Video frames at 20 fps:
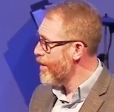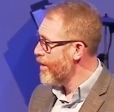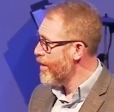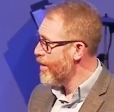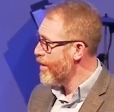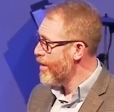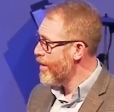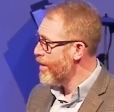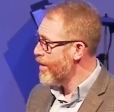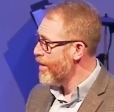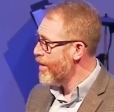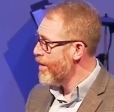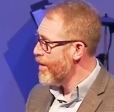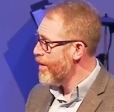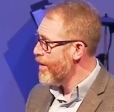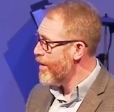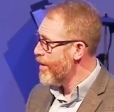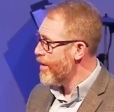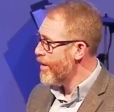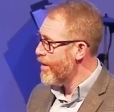
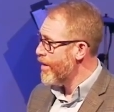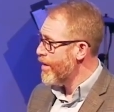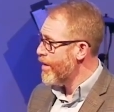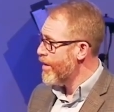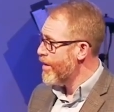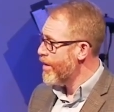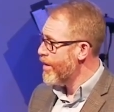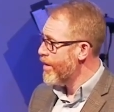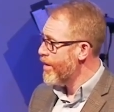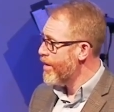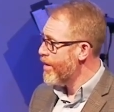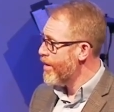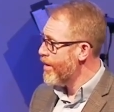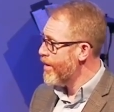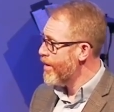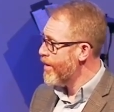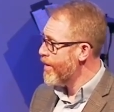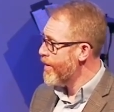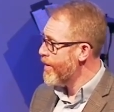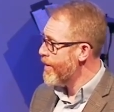(silence)